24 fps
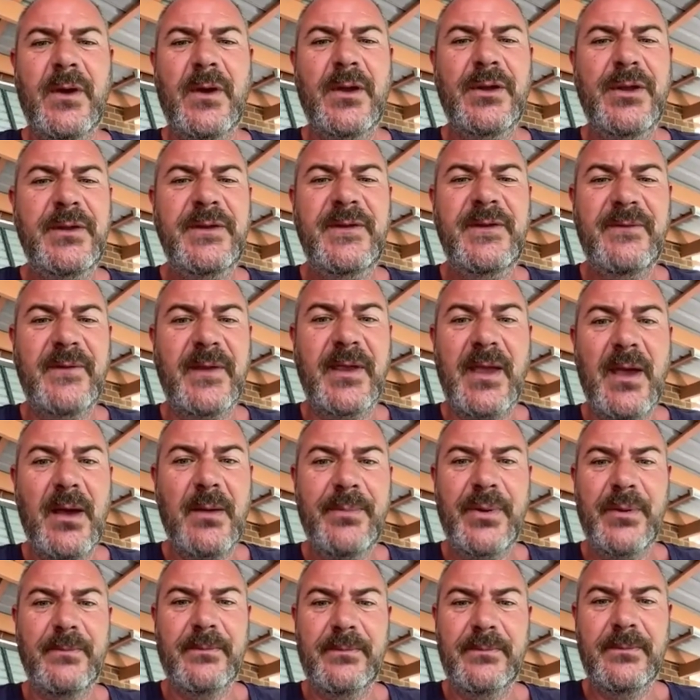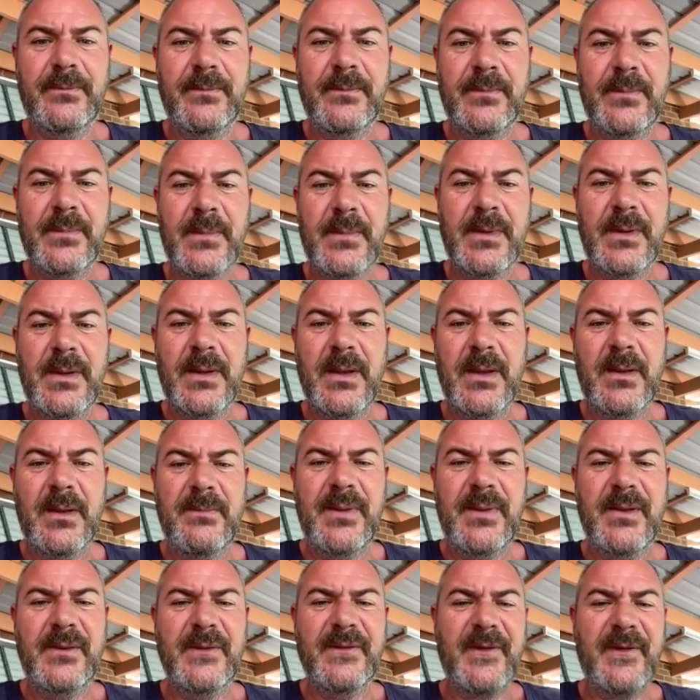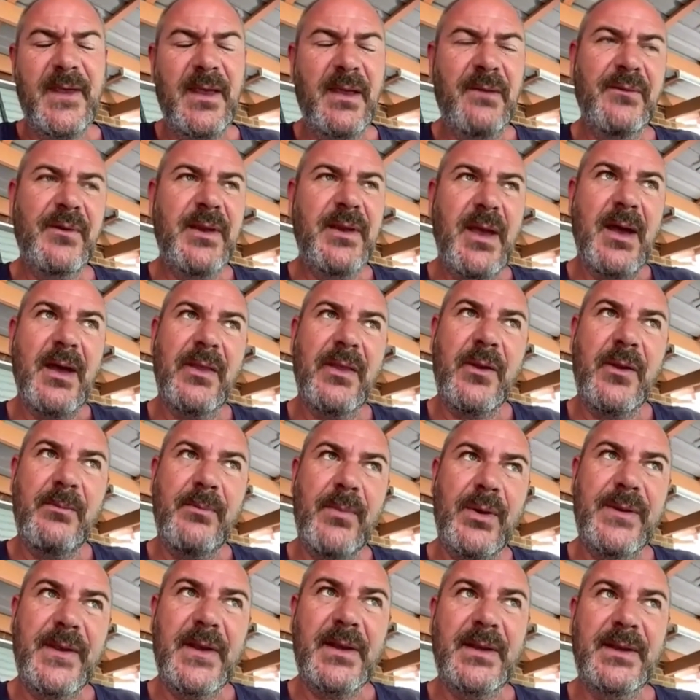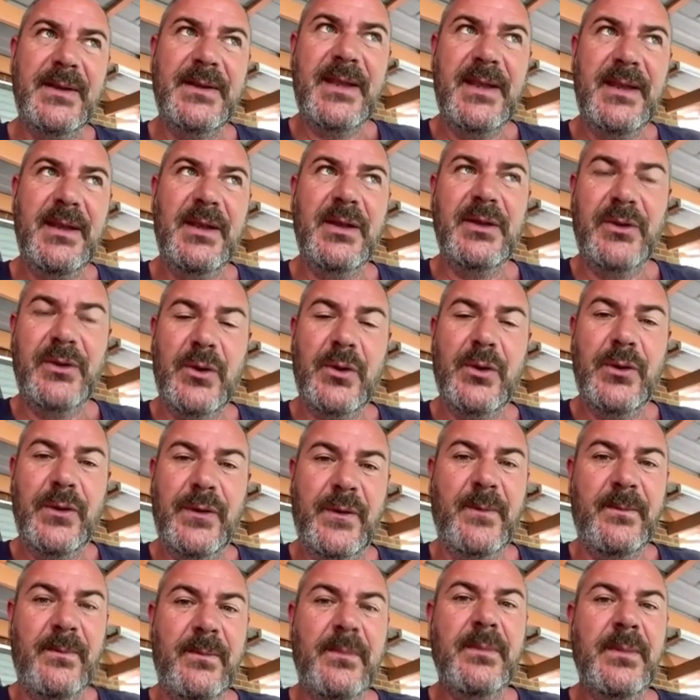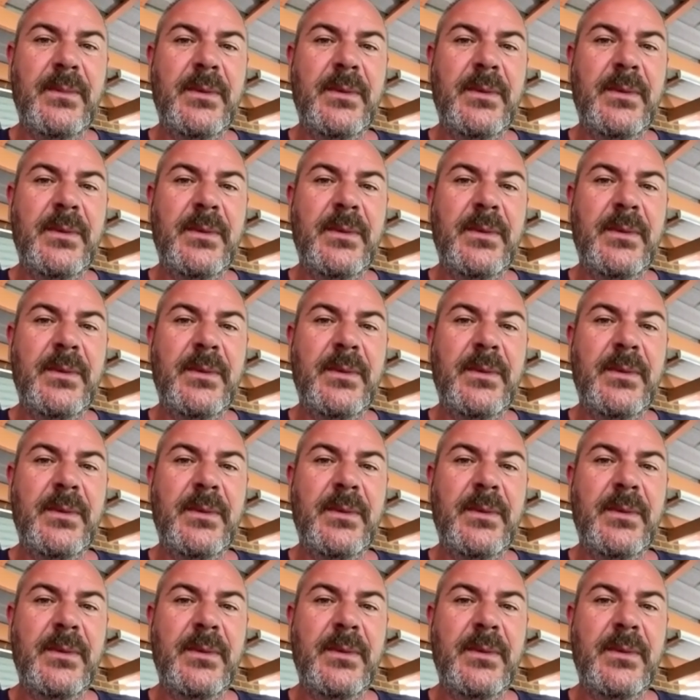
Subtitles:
I don't even cup them because every other modality can hurt them.